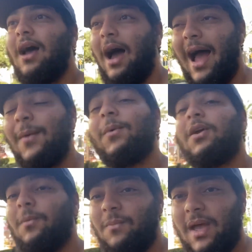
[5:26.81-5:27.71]
I
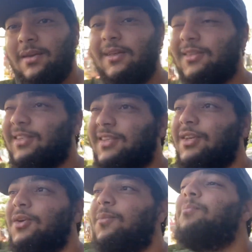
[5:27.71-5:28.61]
recommend you
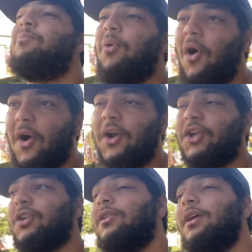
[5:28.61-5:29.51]
to
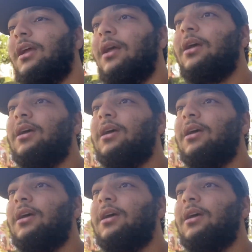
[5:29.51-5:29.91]
partially